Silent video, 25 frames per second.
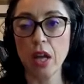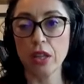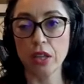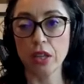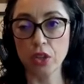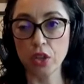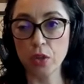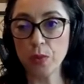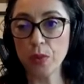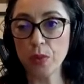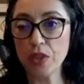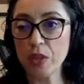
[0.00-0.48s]

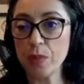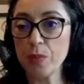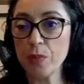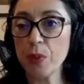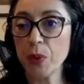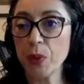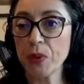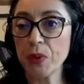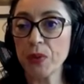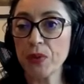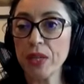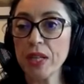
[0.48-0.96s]
The two most
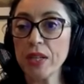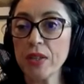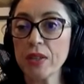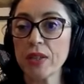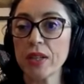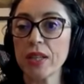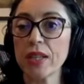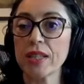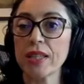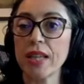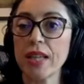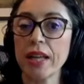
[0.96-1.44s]
important
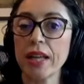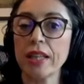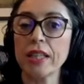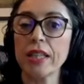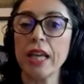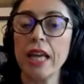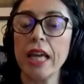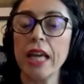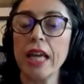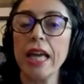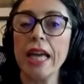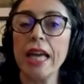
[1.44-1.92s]
reason is
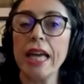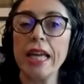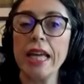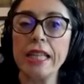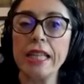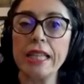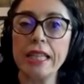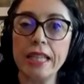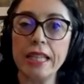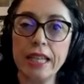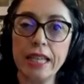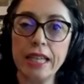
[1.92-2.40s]
that
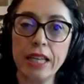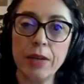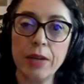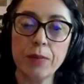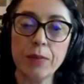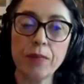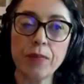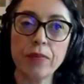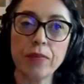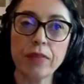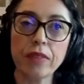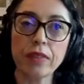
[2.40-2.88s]

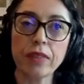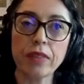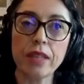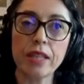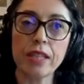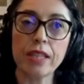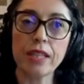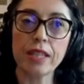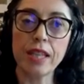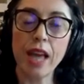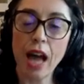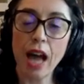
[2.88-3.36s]
the
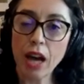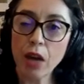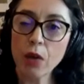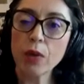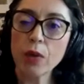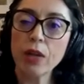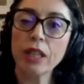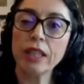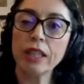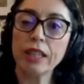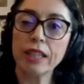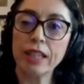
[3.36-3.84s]
the
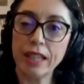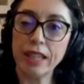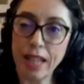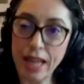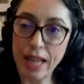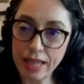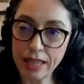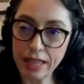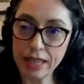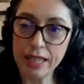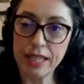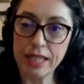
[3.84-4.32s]
sacred
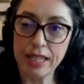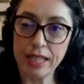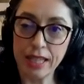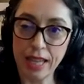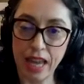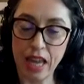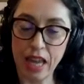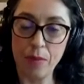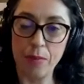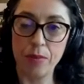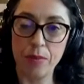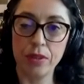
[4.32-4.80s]

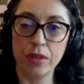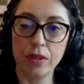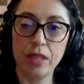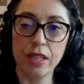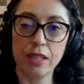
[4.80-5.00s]
landscape,